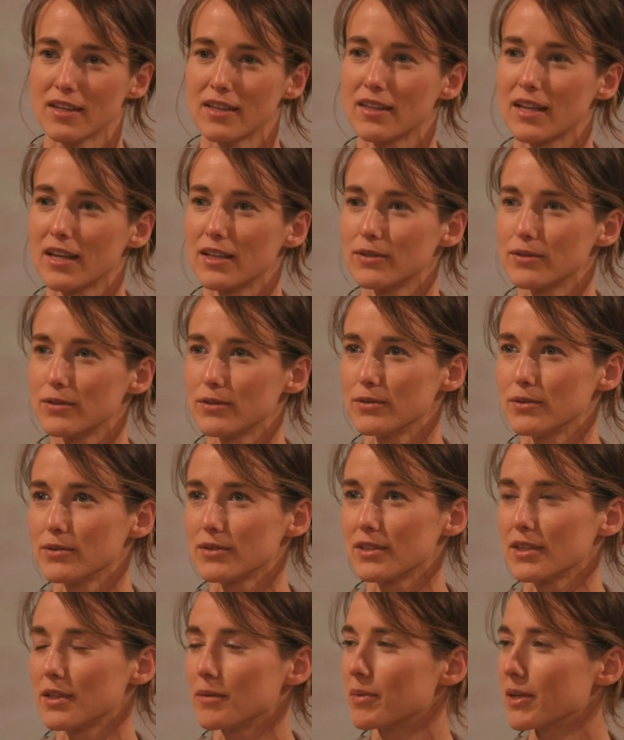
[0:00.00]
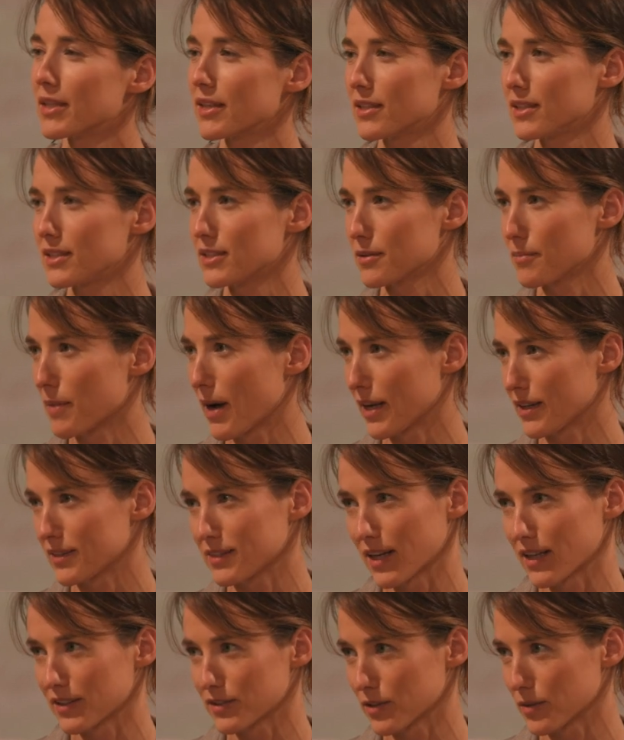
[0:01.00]
They lose the ability to
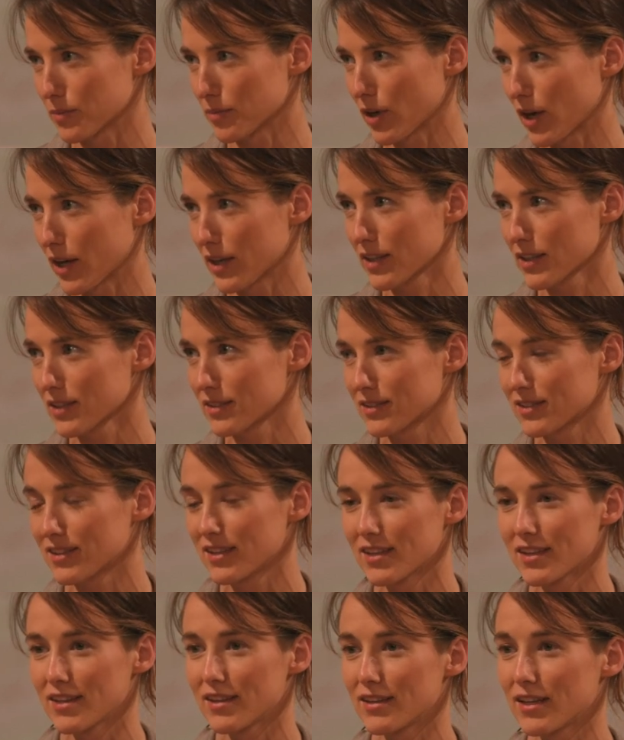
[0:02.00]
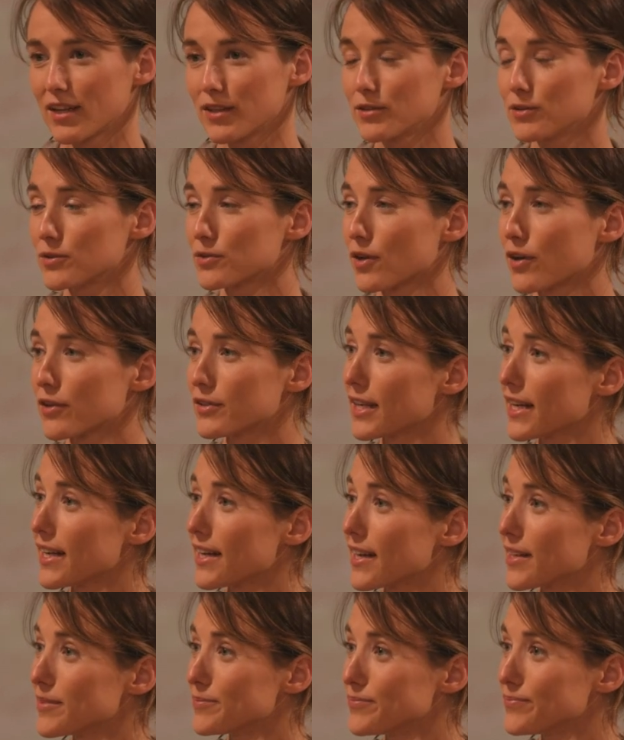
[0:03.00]
monetize their products. They lose all
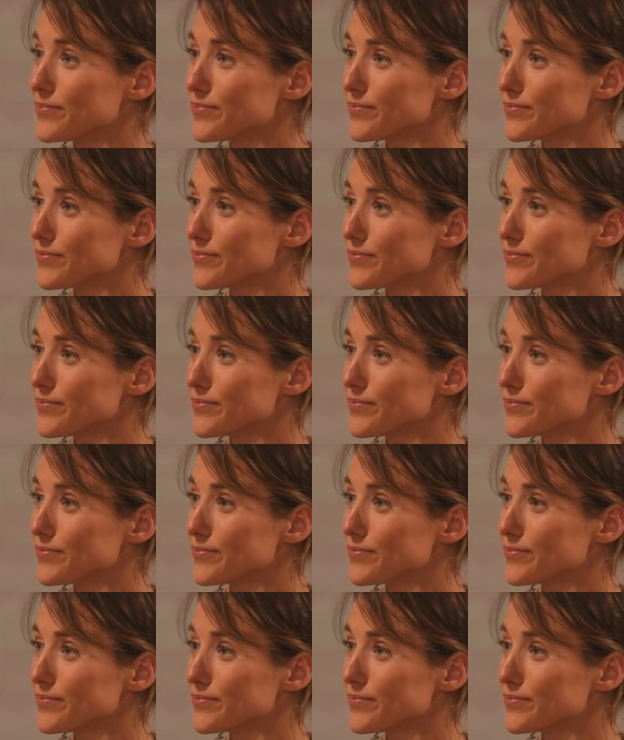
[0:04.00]
data.